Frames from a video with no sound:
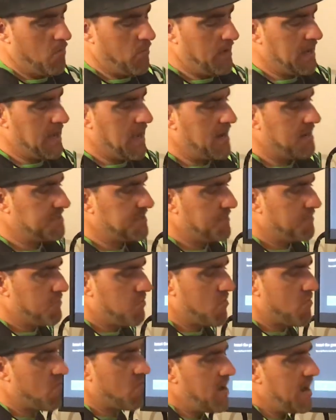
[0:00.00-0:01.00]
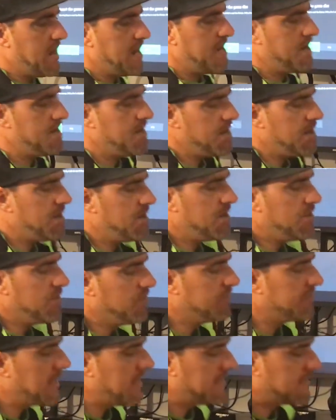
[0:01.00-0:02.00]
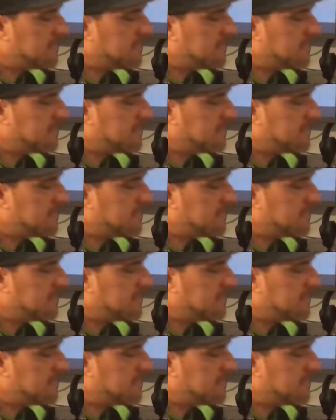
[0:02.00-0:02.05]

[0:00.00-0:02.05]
We got us a brand new